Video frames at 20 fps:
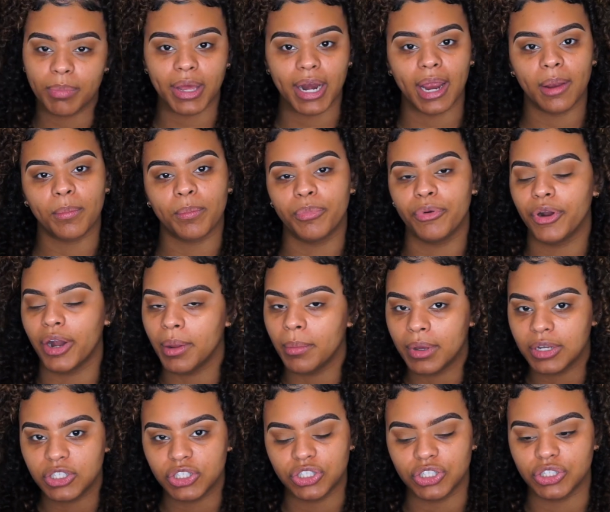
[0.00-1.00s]
But I pretty
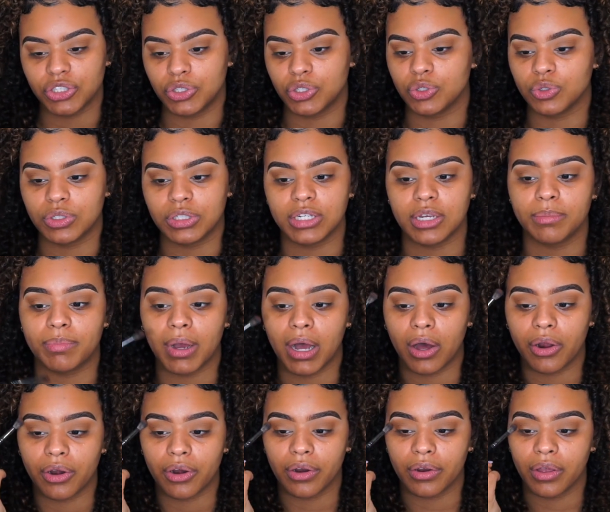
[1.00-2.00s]
much just use dip
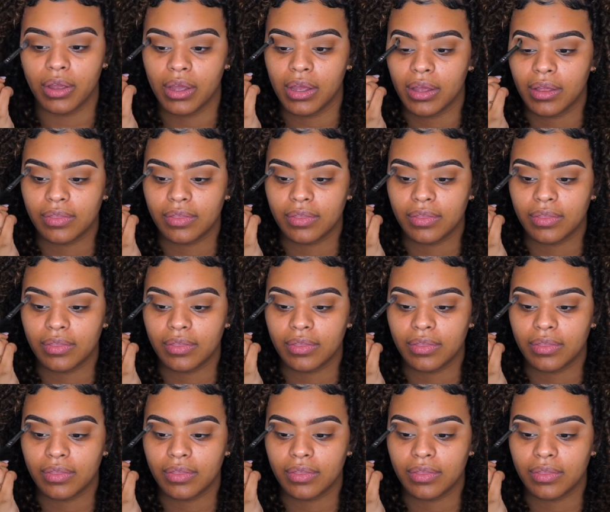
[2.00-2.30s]
powder.